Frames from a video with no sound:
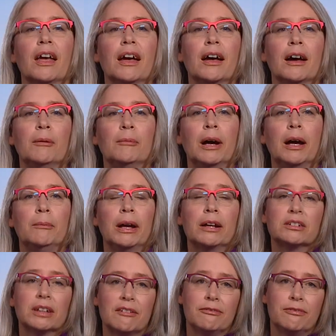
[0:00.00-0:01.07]
I'm
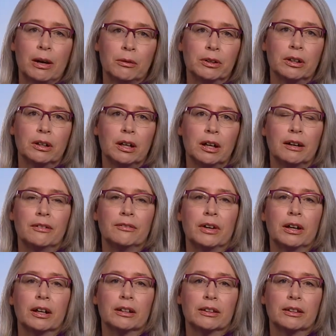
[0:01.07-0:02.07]
actually a founder of a